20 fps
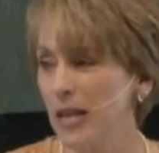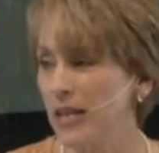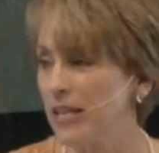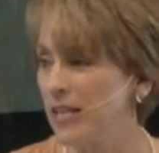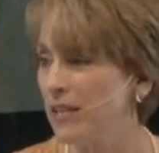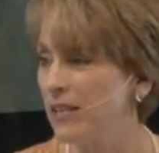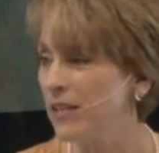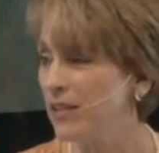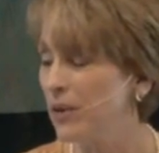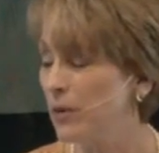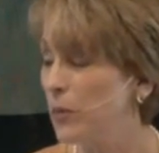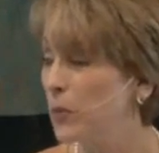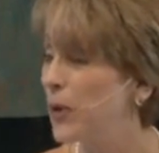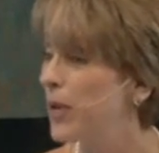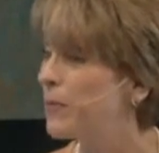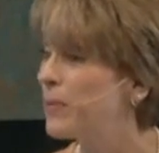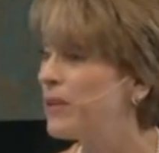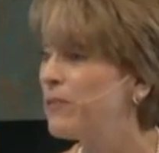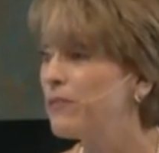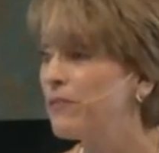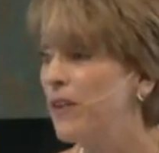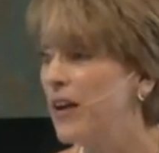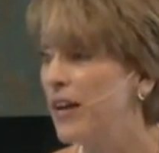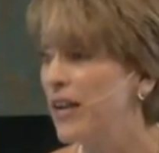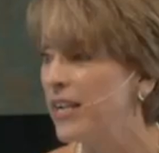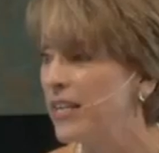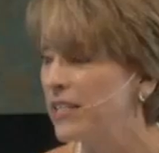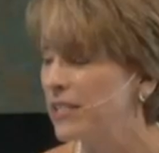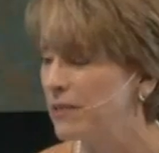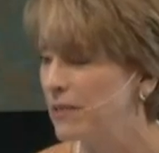many women
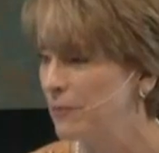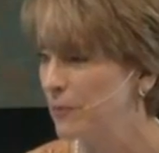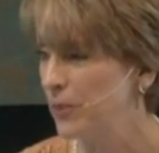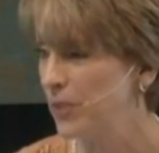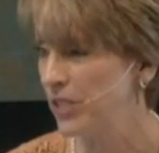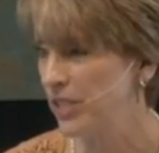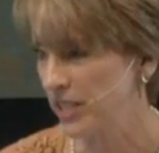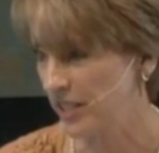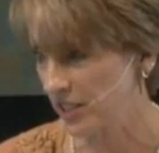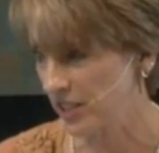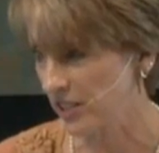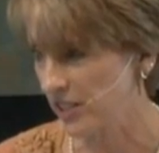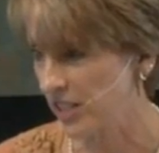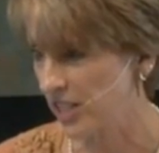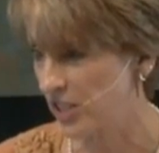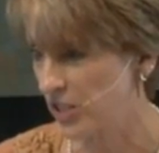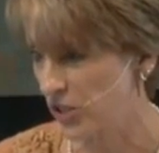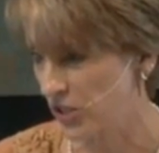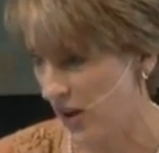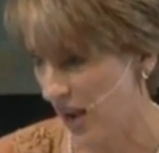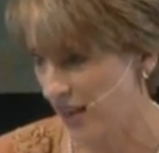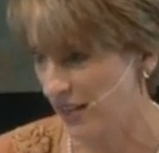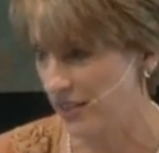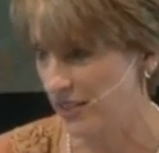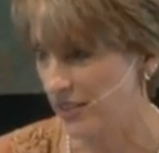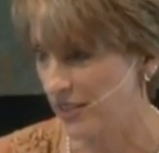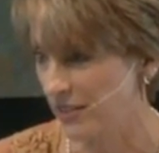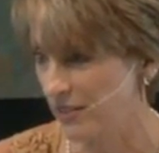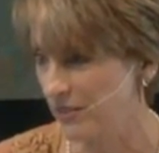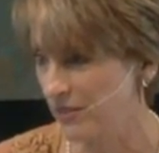find particularly
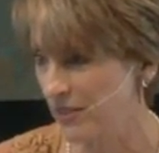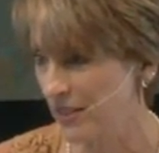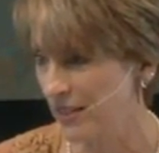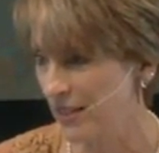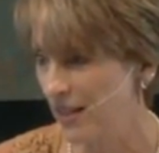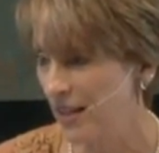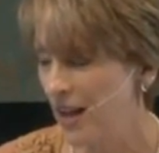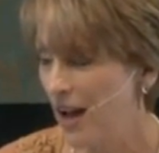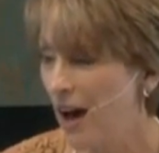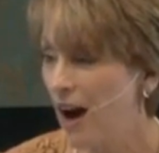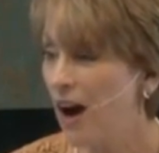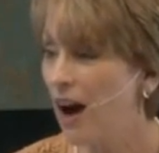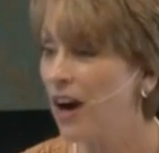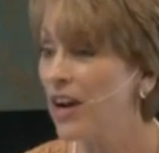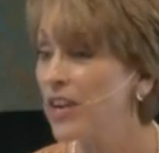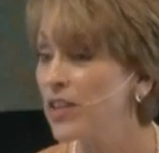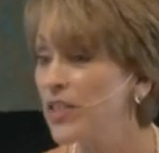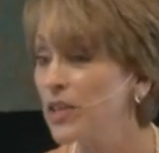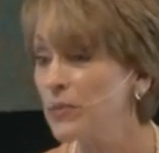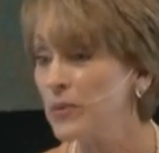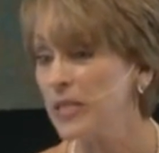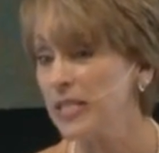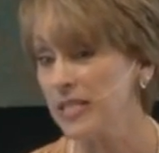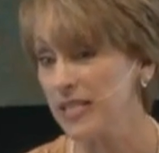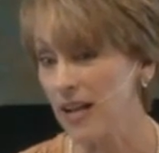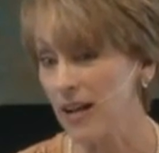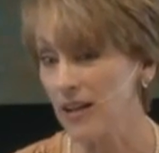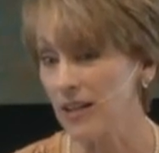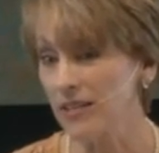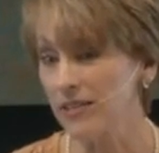attractive are the
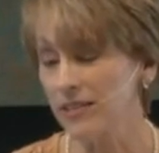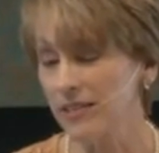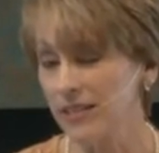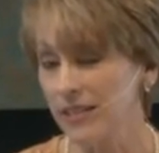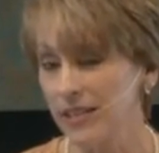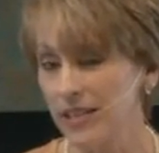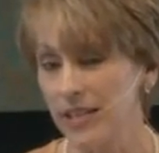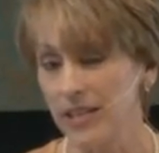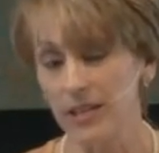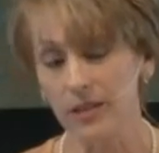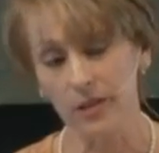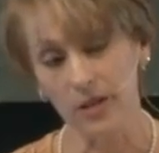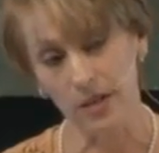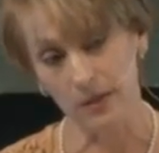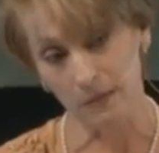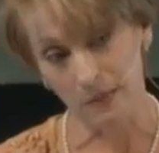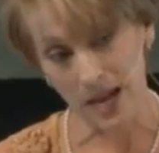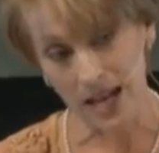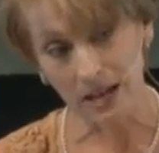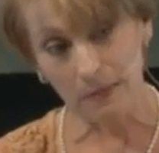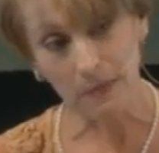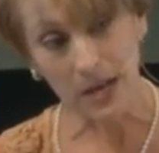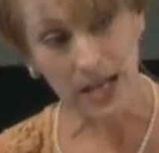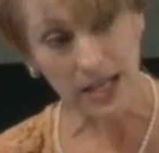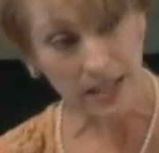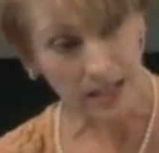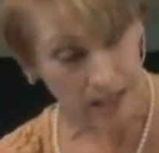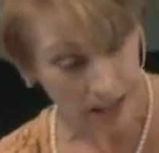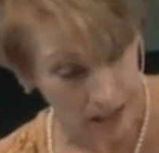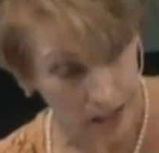result either
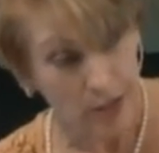man-made